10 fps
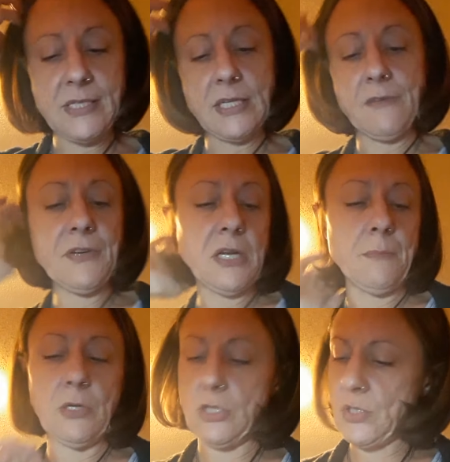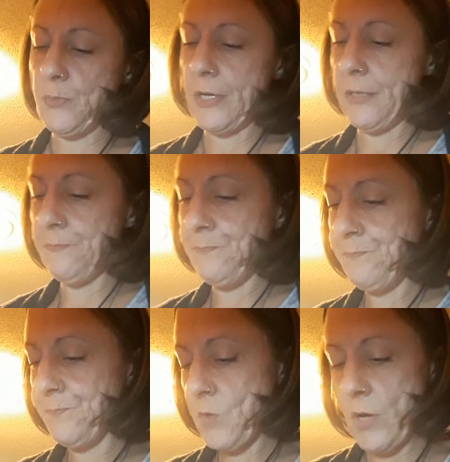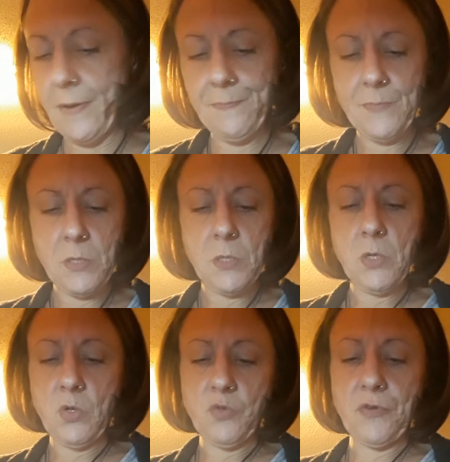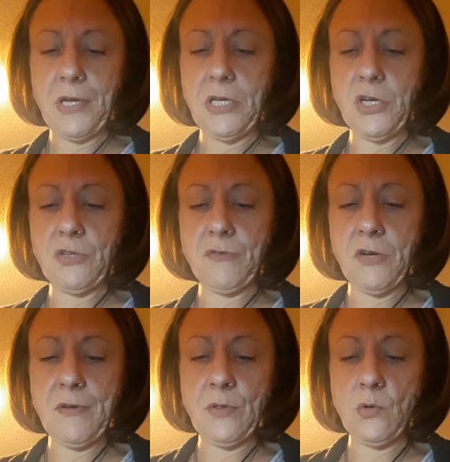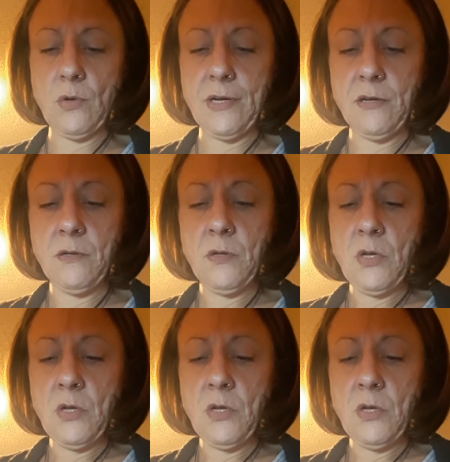significant about the spring. Okay, it's right here. It's right around the corner.